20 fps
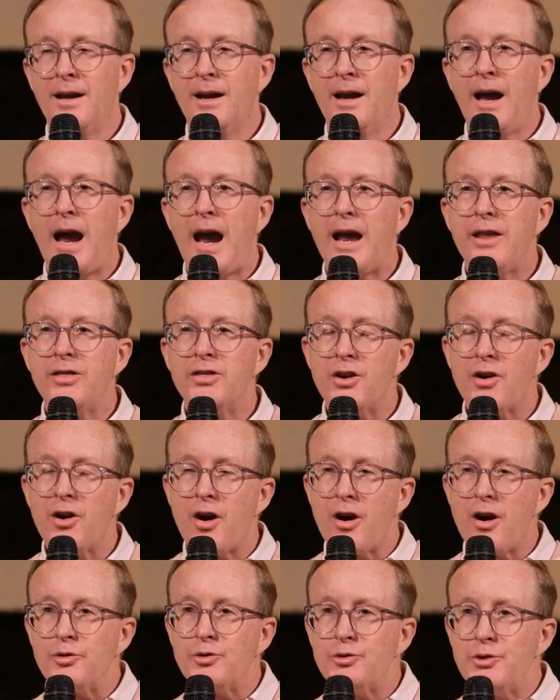In the
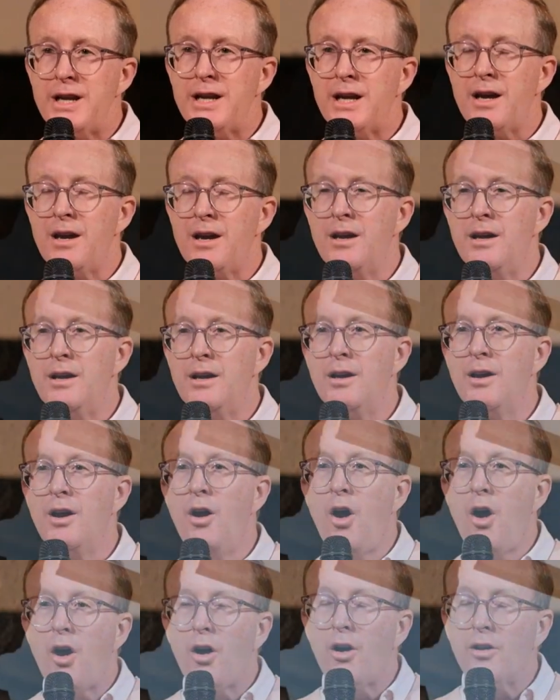arena
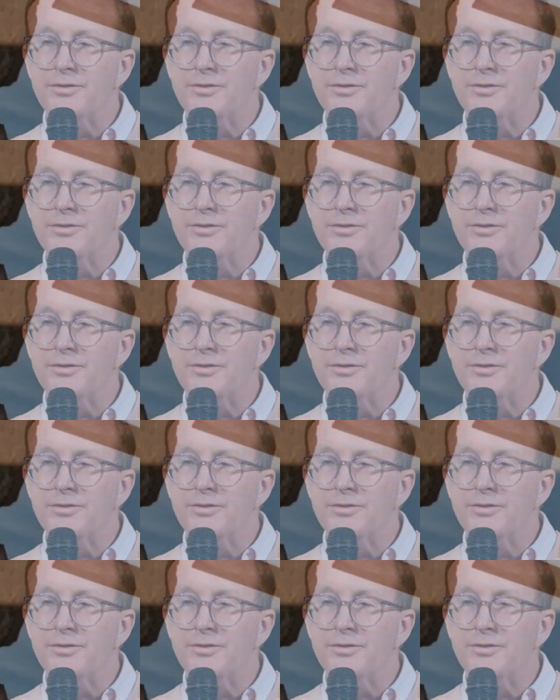of